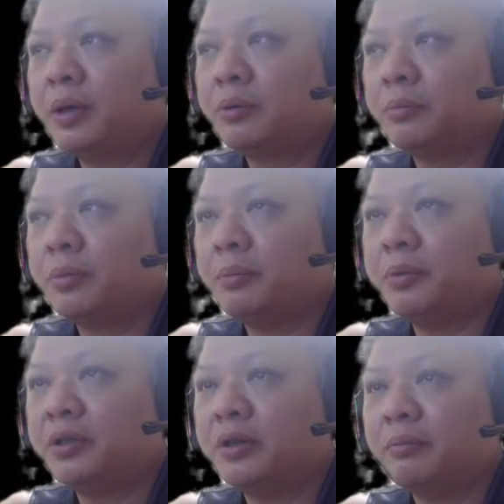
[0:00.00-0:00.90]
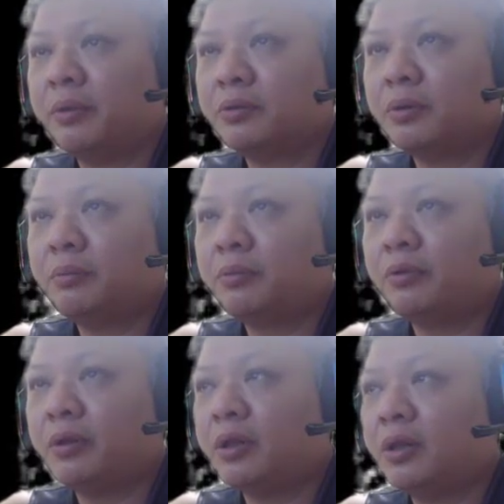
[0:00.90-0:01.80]
Black would play p7 plus 1,
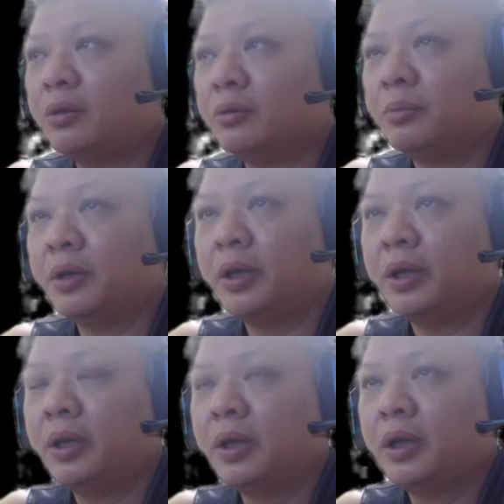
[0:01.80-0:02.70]
threatening to play